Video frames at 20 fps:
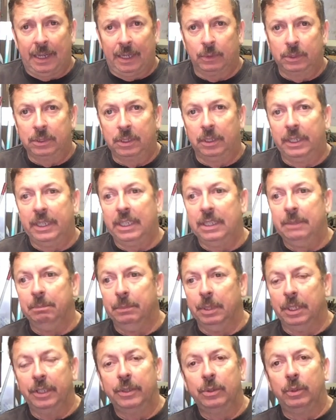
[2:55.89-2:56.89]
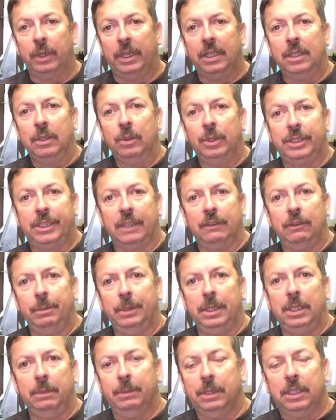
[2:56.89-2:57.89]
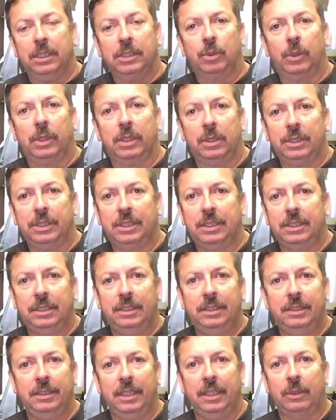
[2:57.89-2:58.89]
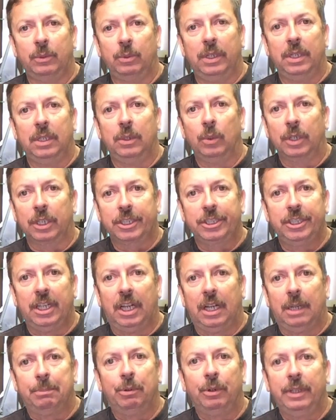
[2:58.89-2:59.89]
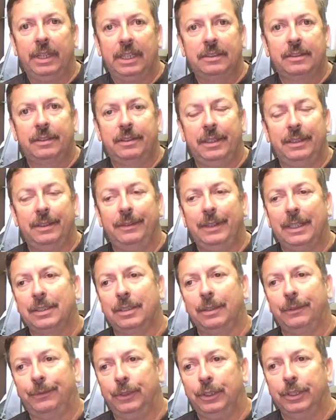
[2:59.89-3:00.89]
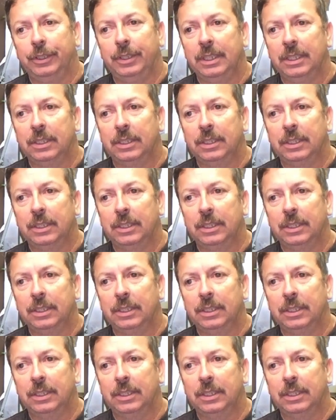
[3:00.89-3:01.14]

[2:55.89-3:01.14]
I would go ahead and build the rudder, which everybody builds, whether it's the Zenith Rudder Workshop or that's the that's the first thing